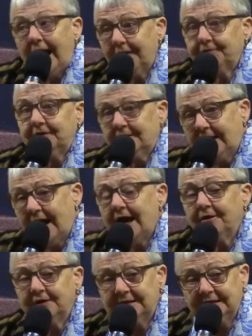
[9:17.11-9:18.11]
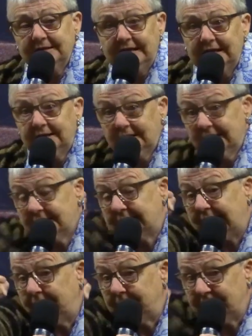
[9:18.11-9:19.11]
after the hurricane hit, and
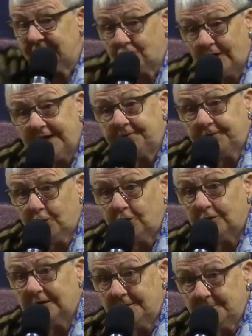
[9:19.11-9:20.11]
it's coming straight for